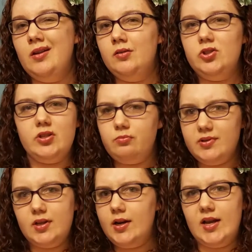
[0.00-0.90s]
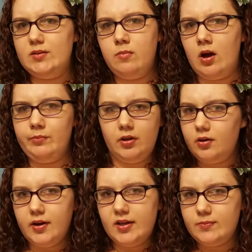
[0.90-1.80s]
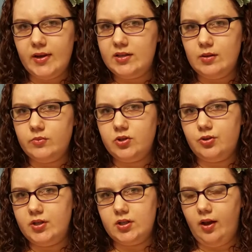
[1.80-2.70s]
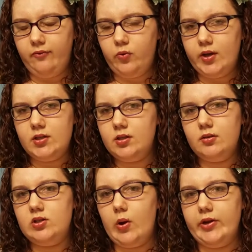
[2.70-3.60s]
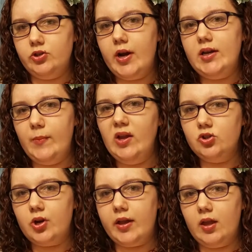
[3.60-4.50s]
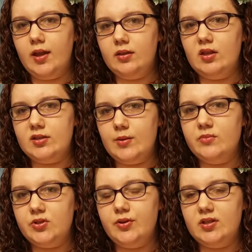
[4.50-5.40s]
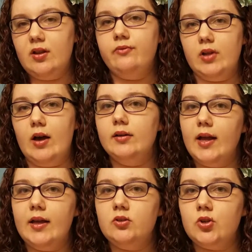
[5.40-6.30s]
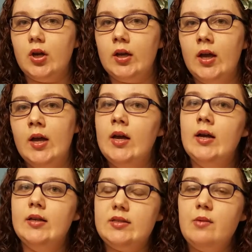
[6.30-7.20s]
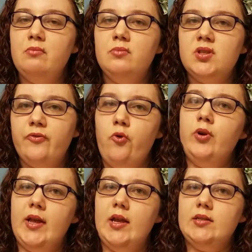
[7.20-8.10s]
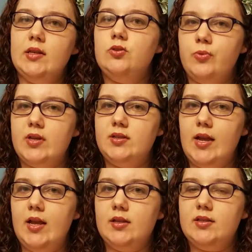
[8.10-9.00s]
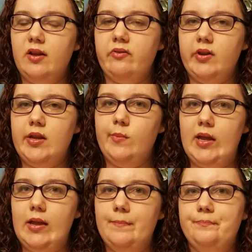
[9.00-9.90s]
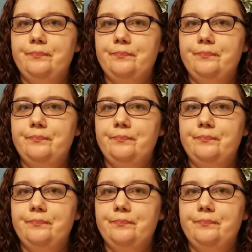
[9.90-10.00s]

just wasn't as popular as my Sims three stuff was. So I tried to make sure I could get the Sims three stuff done and took Sims four days as rest days if need be.